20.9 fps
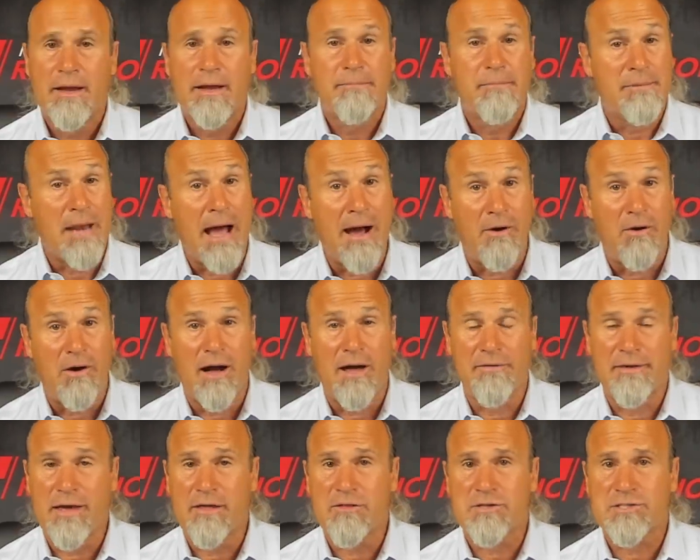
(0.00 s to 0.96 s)
Now, on
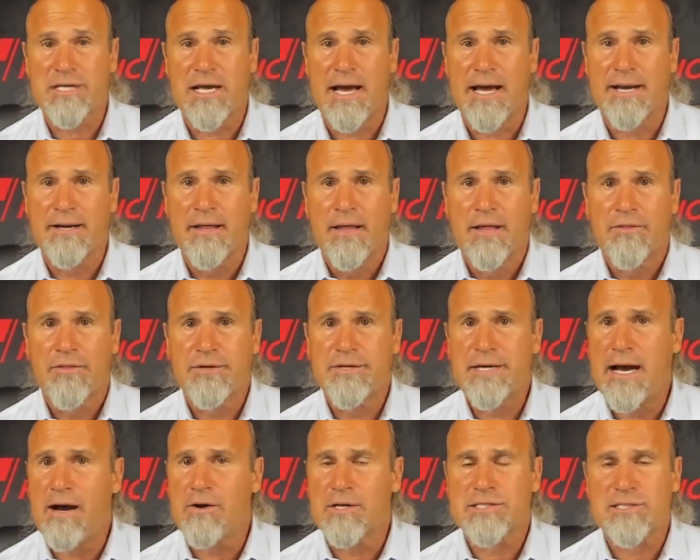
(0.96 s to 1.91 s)
the other side, the
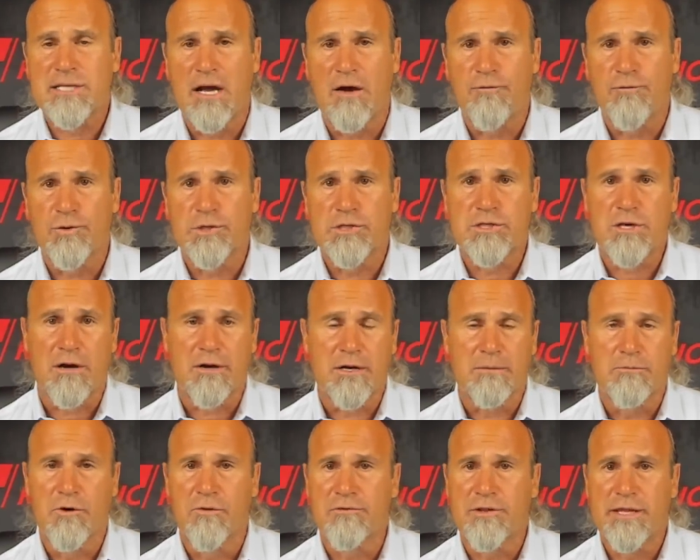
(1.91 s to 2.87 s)
Dow itself was starting to
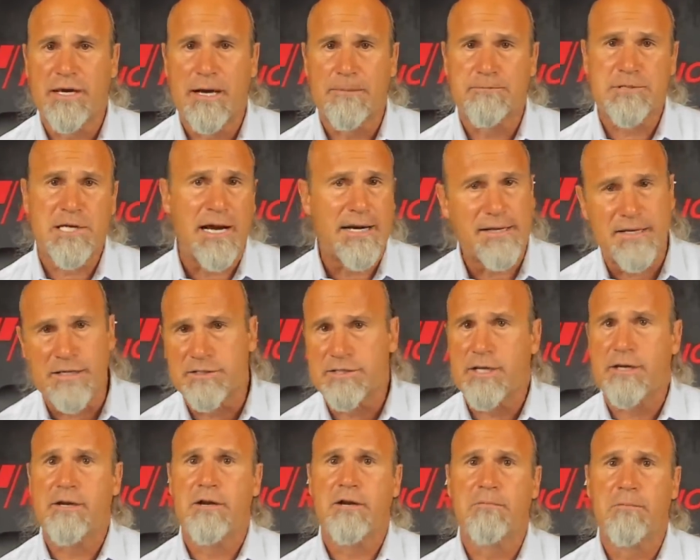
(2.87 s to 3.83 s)
move to the upside,
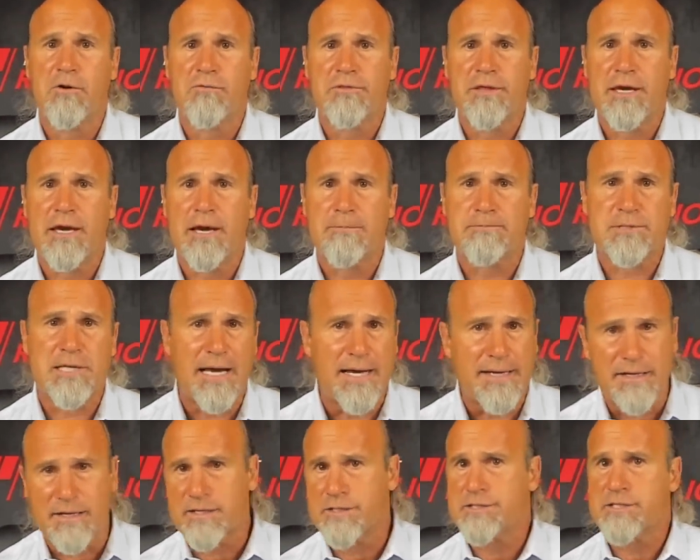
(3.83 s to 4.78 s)
continue to move to the upside,
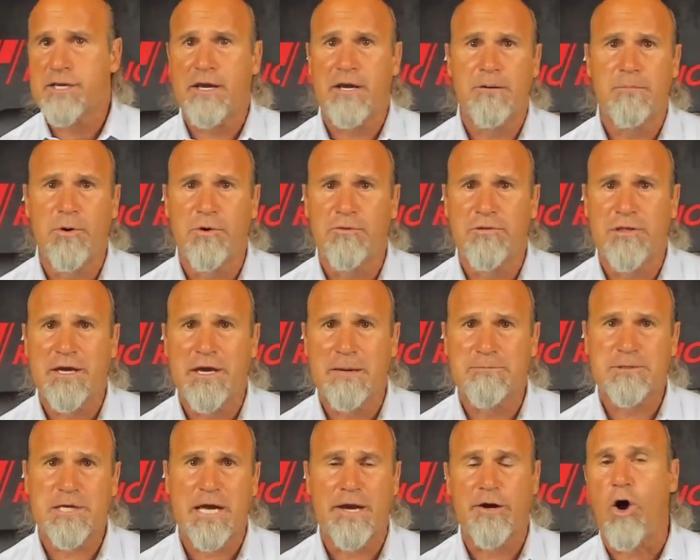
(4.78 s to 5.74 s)
and continue to move to the
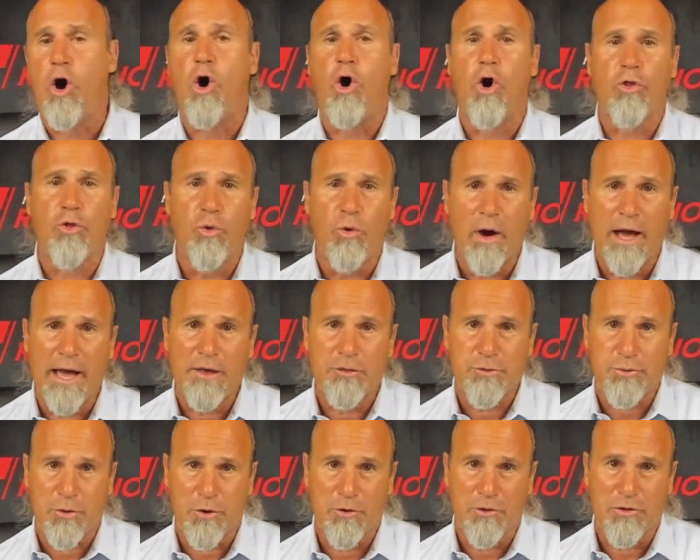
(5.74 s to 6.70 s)
upside all the way
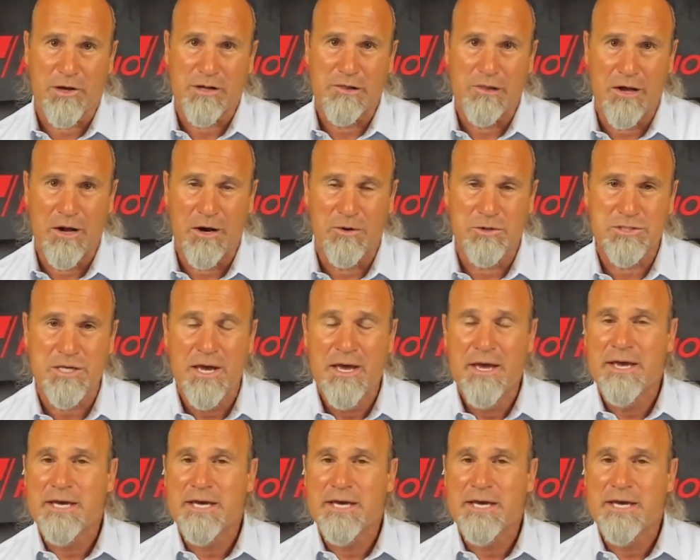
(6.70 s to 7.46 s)
through the close.